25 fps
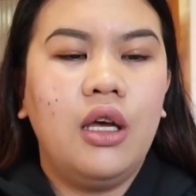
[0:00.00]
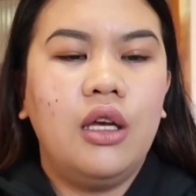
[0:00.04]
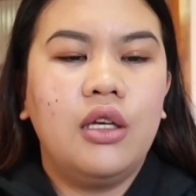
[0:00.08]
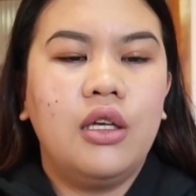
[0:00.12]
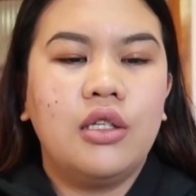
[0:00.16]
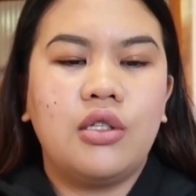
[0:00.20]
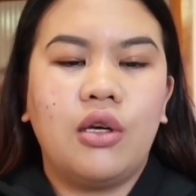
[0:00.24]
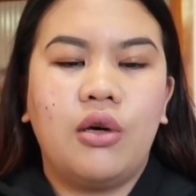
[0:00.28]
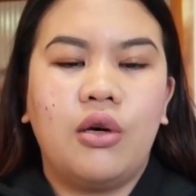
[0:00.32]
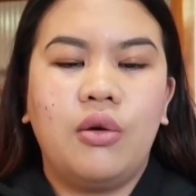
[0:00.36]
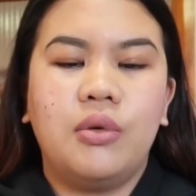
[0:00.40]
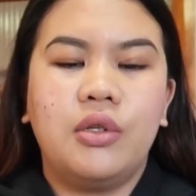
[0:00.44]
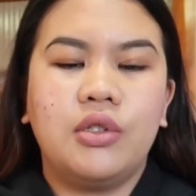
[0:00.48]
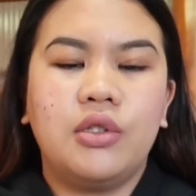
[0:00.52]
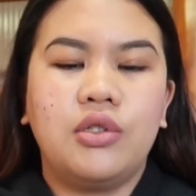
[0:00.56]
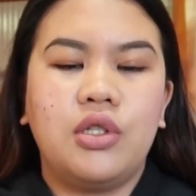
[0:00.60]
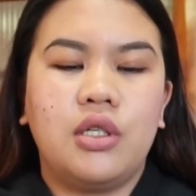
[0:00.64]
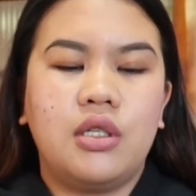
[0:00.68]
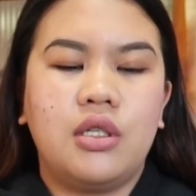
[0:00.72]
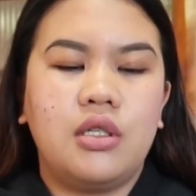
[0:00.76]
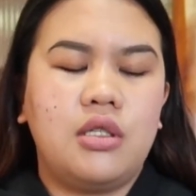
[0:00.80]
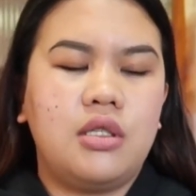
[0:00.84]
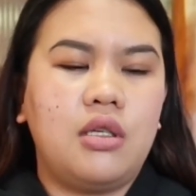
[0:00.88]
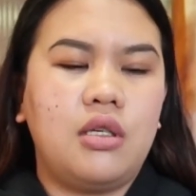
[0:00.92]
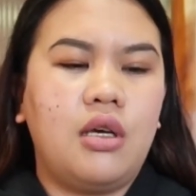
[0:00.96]
So we'll
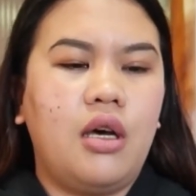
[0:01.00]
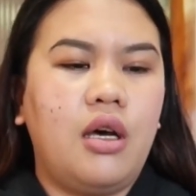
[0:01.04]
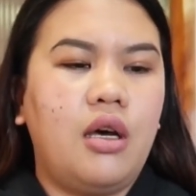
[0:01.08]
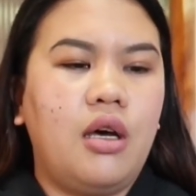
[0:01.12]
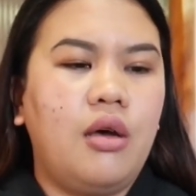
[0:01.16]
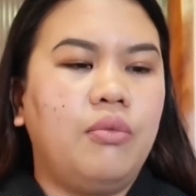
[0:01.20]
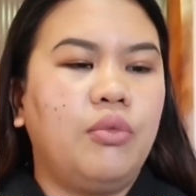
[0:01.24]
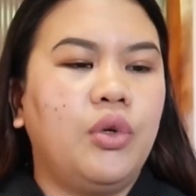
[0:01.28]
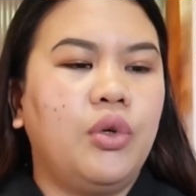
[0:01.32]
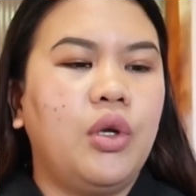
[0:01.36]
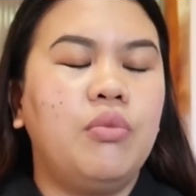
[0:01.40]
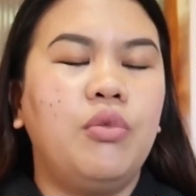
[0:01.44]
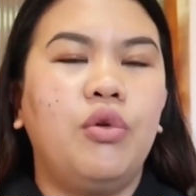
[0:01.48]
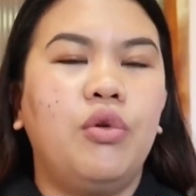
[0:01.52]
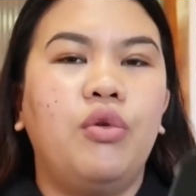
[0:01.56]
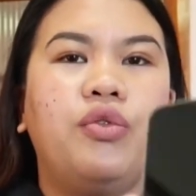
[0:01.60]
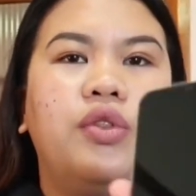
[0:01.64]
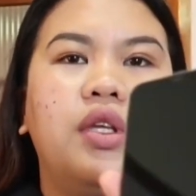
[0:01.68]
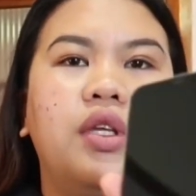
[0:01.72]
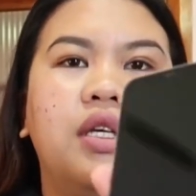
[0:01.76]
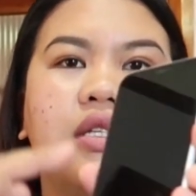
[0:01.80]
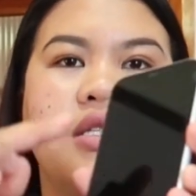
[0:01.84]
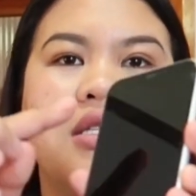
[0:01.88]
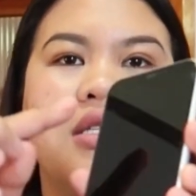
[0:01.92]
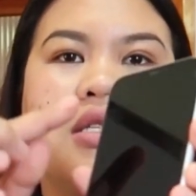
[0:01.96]
just remove
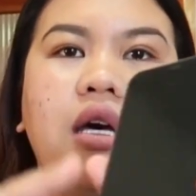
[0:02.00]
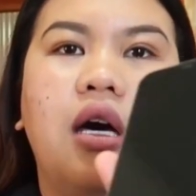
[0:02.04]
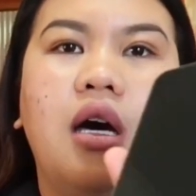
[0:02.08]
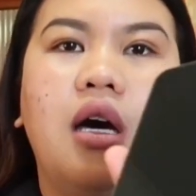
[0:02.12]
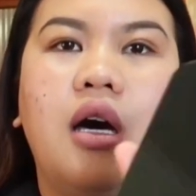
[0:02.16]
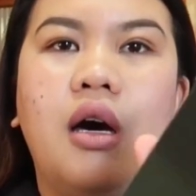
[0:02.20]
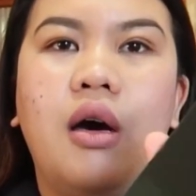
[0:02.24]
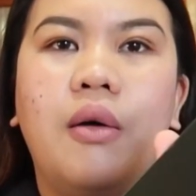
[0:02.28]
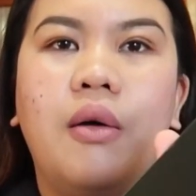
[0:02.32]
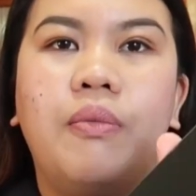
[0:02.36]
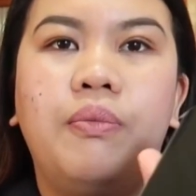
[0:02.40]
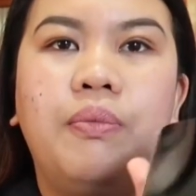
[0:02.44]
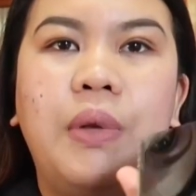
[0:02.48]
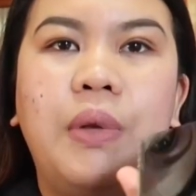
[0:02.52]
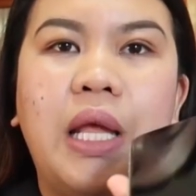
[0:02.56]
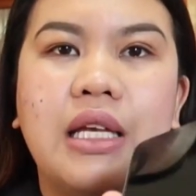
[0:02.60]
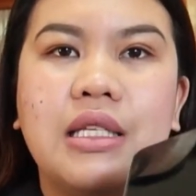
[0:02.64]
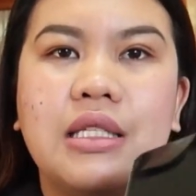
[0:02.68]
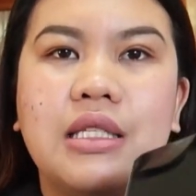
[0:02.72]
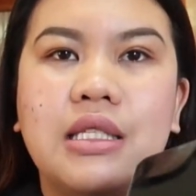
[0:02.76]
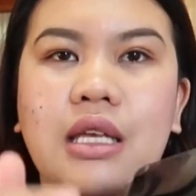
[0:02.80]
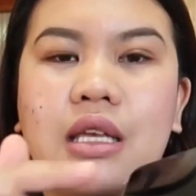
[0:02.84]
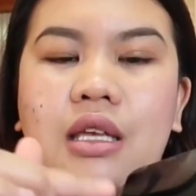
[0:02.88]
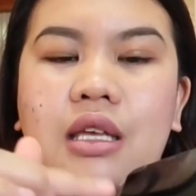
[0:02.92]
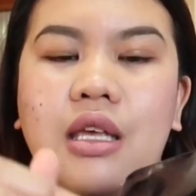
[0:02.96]
this
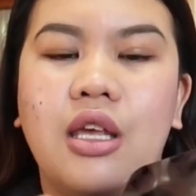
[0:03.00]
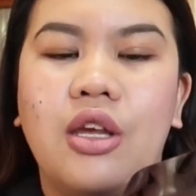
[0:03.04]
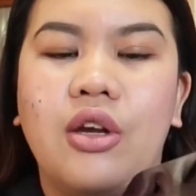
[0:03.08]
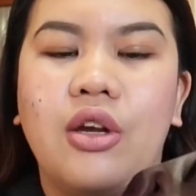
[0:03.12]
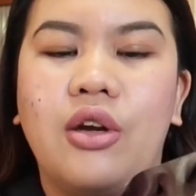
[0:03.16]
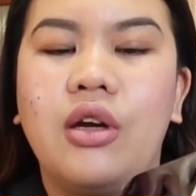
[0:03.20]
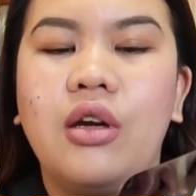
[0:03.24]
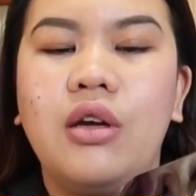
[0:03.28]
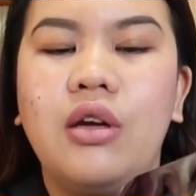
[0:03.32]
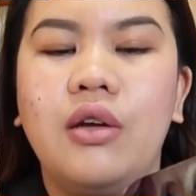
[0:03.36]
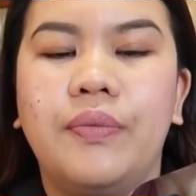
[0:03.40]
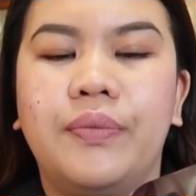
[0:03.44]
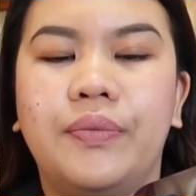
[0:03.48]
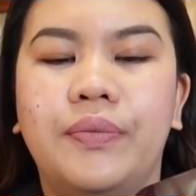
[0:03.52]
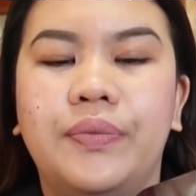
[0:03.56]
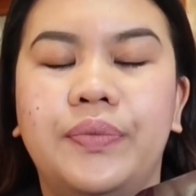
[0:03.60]
plastic here.